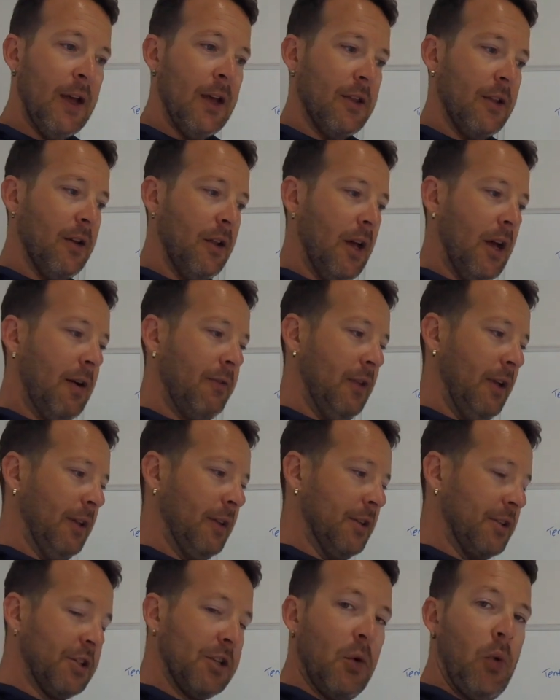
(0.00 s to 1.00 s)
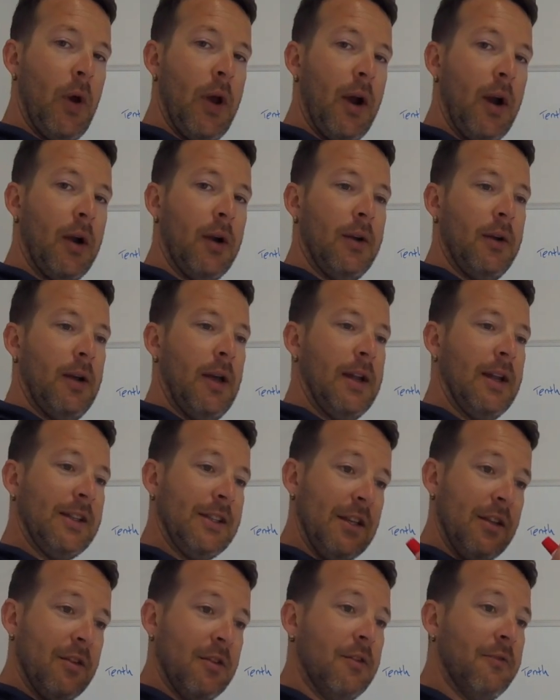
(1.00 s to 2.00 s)
They'll have like the square, and it's
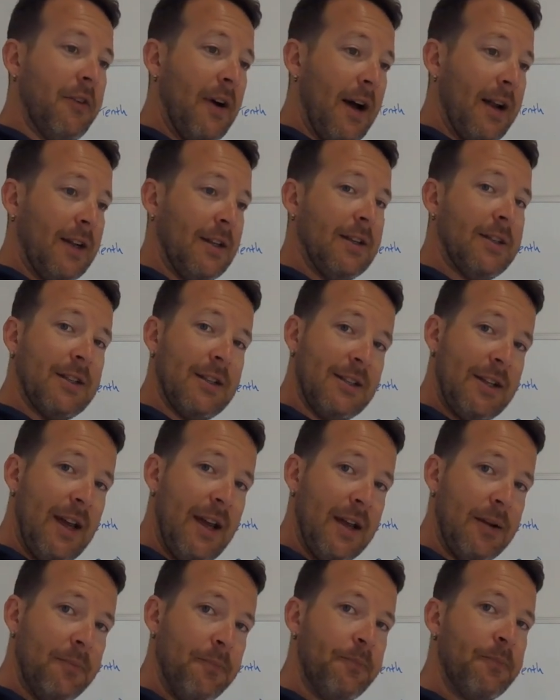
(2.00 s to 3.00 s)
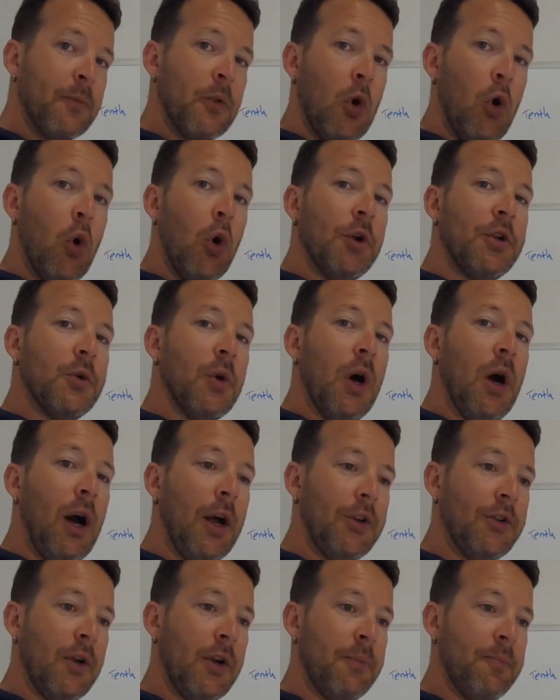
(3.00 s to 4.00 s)
either divided into 10 or into
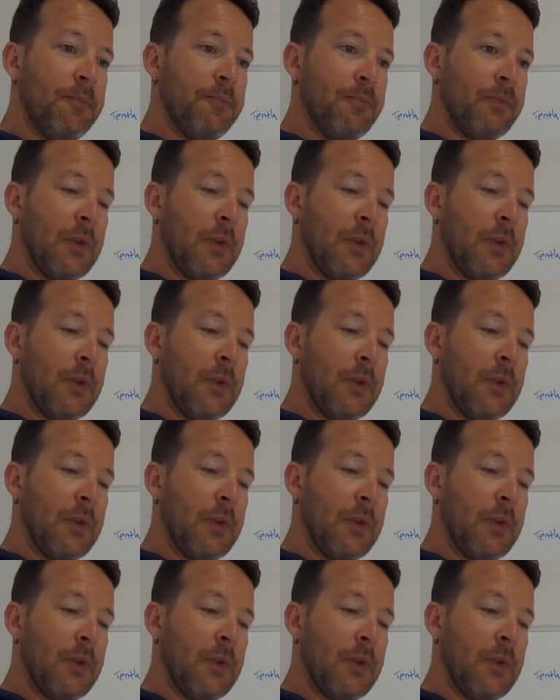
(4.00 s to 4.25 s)
100.